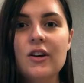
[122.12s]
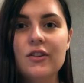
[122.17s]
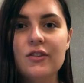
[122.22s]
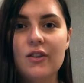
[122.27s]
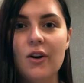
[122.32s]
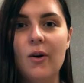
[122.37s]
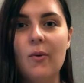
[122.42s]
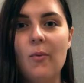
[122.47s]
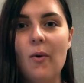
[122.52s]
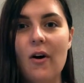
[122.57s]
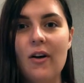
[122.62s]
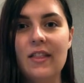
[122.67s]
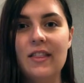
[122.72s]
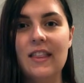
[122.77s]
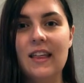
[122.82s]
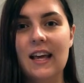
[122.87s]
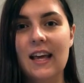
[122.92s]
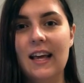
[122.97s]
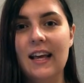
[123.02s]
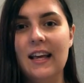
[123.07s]
So one
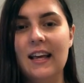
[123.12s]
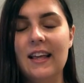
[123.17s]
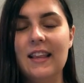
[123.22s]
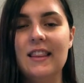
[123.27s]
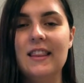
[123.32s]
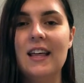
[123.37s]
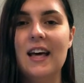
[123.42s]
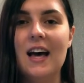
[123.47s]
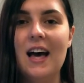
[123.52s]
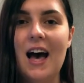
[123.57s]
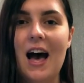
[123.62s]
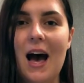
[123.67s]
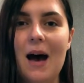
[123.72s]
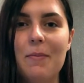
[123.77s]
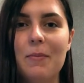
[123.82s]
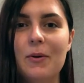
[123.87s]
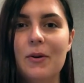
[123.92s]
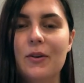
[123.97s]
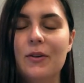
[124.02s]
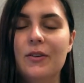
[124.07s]
thing that
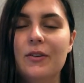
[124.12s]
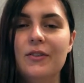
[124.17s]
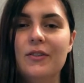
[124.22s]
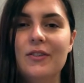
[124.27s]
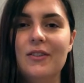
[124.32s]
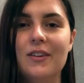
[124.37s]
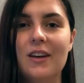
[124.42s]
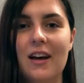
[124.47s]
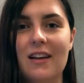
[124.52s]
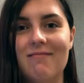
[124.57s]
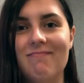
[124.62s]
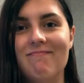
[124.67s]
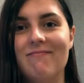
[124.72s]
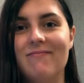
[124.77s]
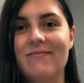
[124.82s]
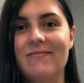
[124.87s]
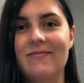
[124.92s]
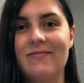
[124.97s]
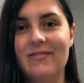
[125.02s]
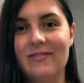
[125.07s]
happened
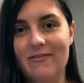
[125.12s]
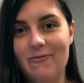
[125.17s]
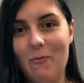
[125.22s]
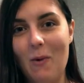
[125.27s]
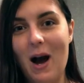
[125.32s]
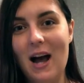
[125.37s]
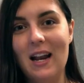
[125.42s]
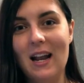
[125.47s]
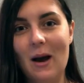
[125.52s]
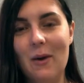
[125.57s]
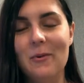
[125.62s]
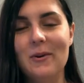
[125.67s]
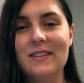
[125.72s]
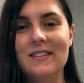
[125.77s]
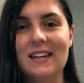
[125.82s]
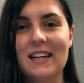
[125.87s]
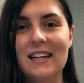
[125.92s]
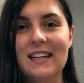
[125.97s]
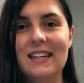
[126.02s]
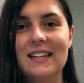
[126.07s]
while I
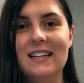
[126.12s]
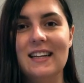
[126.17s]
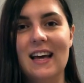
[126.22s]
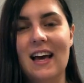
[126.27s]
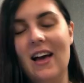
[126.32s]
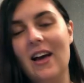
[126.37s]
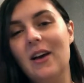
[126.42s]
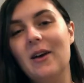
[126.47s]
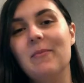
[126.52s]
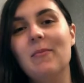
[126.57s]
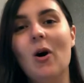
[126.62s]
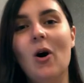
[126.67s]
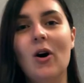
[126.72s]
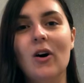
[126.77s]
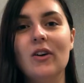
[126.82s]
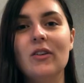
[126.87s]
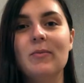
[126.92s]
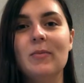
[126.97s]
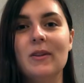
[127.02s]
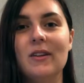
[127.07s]
was in
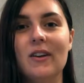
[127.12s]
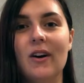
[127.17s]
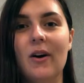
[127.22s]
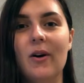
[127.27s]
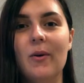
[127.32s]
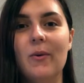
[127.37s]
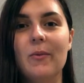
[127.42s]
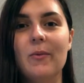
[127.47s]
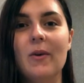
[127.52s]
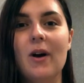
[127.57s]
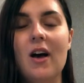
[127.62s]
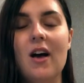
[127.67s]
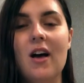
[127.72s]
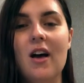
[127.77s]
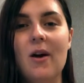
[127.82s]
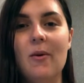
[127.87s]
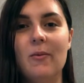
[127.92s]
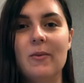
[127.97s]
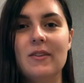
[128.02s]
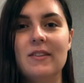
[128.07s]
hospital
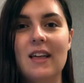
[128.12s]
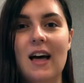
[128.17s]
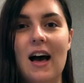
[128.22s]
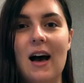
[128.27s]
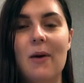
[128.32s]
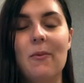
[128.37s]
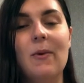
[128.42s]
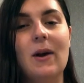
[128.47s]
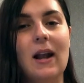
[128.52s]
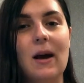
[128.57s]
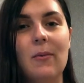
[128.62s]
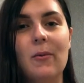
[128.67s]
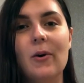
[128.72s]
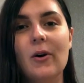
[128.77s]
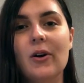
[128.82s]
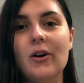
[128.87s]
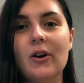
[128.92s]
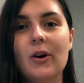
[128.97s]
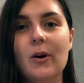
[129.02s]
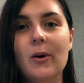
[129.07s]
was that when I
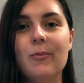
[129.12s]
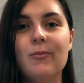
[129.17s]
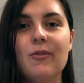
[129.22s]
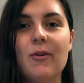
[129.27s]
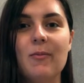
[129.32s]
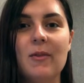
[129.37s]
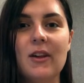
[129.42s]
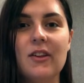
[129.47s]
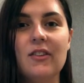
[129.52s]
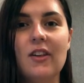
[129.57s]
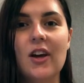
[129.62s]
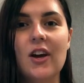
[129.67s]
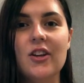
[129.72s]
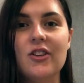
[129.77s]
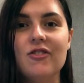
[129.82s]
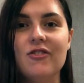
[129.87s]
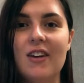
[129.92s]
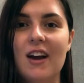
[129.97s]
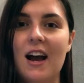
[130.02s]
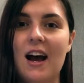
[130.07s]
woke up from the
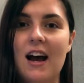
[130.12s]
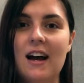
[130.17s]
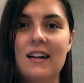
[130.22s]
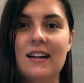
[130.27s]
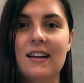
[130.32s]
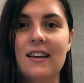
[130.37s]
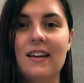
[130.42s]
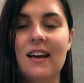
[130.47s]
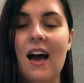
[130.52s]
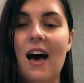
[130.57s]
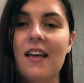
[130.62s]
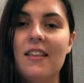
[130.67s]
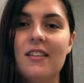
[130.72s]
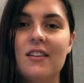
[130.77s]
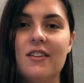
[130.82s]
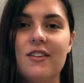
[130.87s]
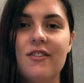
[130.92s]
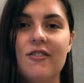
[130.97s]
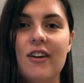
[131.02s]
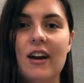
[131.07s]
surgery, I had a
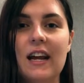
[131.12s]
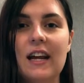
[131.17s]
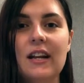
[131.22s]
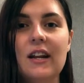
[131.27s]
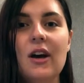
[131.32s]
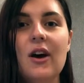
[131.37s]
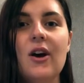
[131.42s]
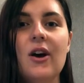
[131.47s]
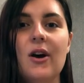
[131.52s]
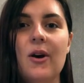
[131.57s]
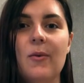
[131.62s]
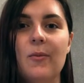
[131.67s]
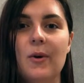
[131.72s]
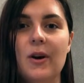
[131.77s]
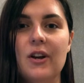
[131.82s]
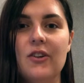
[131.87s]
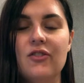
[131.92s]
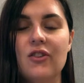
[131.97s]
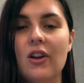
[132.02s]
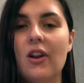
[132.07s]
catheter in,
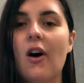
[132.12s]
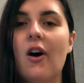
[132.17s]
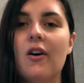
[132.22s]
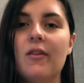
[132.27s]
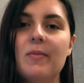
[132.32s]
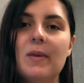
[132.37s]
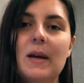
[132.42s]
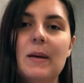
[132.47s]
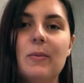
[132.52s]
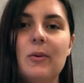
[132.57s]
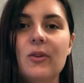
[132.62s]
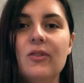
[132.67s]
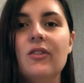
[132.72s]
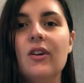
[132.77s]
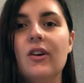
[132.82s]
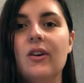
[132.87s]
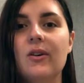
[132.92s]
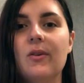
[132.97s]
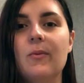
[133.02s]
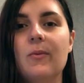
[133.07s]
which a lot of people
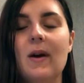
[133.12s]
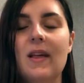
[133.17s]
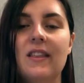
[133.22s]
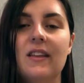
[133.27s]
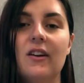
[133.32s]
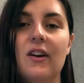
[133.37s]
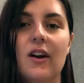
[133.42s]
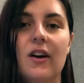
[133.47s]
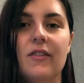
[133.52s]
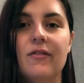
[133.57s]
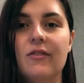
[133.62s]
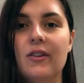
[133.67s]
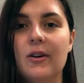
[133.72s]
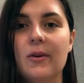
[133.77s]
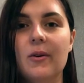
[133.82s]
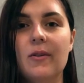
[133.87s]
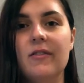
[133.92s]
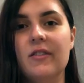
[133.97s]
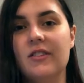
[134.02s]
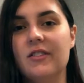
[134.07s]
do when they're going
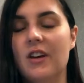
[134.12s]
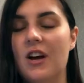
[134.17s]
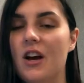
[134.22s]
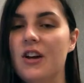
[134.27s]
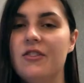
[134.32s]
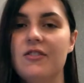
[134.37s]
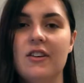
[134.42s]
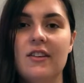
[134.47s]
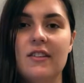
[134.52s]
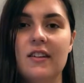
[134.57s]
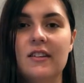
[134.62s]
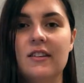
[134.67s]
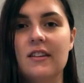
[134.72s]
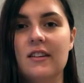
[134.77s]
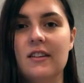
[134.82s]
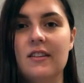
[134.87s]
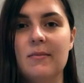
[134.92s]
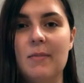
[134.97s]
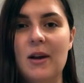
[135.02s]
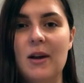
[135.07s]
through other surgeries, and
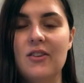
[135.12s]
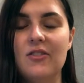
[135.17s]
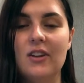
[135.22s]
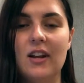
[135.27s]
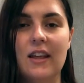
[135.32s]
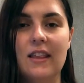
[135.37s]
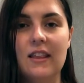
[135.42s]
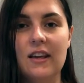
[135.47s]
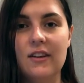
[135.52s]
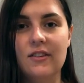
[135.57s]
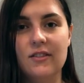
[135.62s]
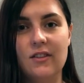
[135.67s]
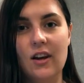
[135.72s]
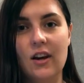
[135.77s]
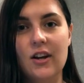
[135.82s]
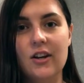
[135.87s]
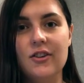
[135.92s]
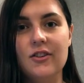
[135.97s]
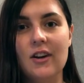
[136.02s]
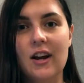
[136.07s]
especially this
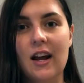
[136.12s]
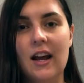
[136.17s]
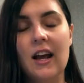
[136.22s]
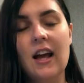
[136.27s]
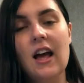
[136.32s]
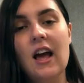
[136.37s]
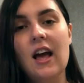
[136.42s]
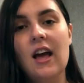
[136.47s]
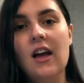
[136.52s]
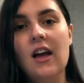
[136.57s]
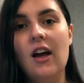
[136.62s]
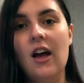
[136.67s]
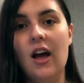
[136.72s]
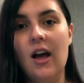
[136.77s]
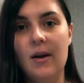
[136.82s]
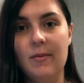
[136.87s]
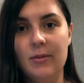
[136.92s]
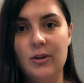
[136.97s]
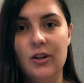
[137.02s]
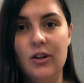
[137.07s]
surgery,
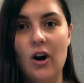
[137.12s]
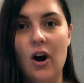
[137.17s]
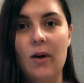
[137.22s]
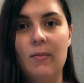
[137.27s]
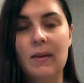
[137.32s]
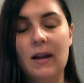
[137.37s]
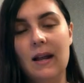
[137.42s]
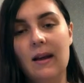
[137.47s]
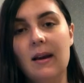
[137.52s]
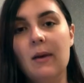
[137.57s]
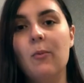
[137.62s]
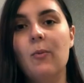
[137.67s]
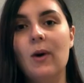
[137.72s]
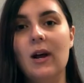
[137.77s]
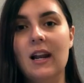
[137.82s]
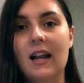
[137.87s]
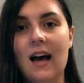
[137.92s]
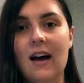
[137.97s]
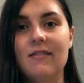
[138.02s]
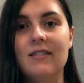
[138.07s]
you normally
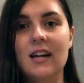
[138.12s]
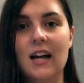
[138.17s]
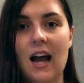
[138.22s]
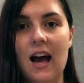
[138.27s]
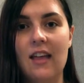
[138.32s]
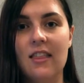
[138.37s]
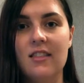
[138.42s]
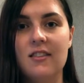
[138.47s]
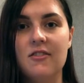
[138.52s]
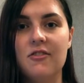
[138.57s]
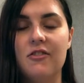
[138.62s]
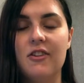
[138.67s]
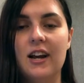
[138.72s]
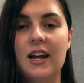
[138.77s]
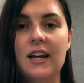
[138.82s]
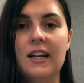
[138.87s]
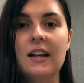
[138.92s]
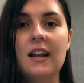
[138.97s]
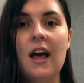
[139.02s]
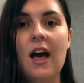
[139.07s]
will have a catheter
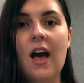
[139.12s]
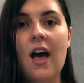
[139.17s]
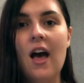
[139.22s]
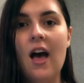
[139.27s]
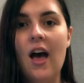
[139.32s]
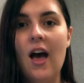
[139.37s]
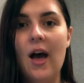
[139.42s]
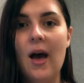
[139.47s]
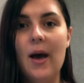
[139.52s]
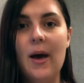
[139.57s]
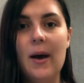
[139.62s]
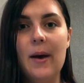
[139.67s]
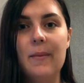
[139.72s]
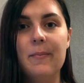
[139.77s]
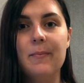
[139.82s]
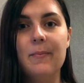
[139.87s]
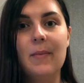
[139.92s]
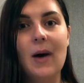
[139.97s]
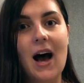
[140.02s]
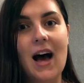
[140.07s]
in.
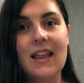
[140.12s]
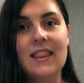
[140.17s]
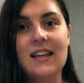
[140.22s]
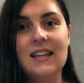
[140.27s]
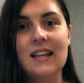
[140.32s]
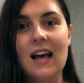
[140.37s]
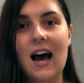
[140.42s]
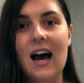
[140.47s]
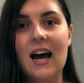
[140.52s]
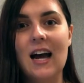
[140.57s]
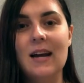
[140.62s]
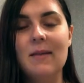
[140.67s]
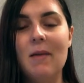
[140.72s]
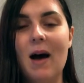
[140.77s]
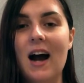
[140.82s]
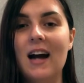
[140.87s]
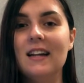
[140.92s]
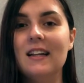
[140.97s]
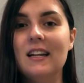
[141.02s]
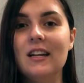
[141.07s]
But at the time,
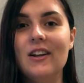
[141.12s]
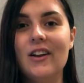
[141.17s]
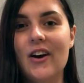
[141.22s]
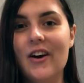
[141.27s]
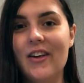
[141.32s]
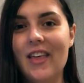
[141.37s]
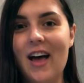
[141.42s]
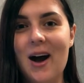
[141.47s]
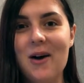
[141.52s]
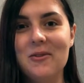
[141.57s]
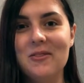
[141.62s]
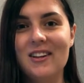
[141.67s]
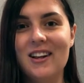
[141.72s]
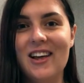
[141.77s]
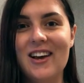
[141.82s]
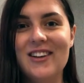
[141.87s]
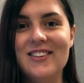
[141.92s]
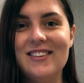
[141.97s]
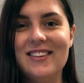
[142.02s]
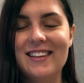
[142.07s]
I didn't know that I was
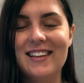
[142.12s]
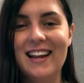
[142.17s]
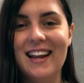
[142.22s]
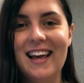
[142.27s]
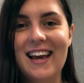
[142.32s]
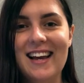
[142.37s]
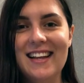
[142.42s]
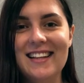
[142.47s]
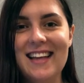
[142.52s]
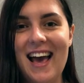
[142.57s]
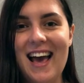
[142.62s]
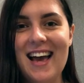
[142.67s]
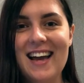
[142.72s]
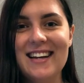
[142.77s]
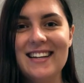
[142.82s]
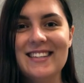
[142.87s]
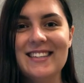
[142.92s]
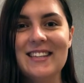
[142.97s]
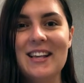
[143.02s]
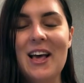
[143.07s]
allergic to
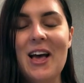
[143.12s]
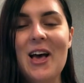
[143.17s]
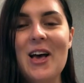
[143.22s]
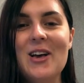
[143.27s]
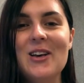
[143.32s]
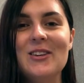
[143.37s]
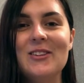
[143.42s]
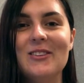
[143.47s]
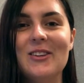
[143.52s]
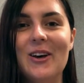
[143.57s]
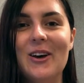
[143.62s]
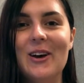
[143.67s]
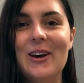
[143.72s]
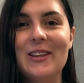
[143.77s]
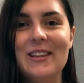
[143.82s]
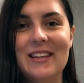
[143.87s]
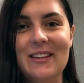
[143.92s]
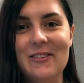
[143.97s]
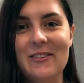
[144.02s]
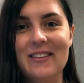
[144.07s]
latex.
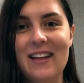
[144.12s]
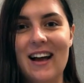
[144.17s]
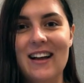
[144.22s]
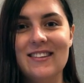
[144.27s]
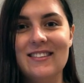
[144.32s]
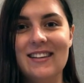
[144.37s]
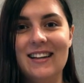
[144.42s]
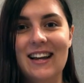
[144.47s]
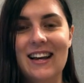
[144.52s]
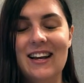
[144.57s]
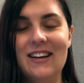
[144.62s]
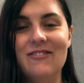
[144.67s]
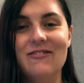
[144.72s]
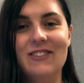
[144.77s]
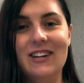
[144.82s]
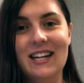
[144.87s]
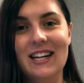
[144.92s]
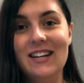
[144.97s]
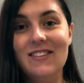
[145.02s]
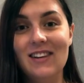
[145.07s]
So this was actually
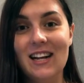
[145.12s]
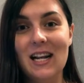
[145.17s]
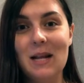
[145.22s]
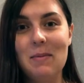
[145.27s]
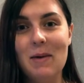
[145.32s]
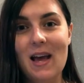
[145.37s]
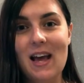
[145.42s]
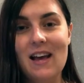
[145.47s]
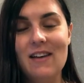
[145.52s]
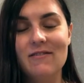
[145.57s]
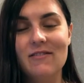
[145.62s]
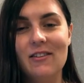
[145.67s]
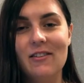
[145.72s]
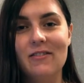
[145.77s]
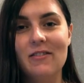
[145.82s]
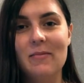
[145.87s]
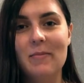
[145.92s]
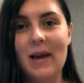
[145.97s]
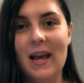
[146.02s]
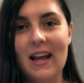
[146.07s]
really, really painful
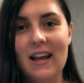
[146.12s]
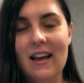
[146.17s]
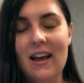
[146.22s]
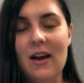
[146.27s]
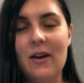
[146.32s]
for me.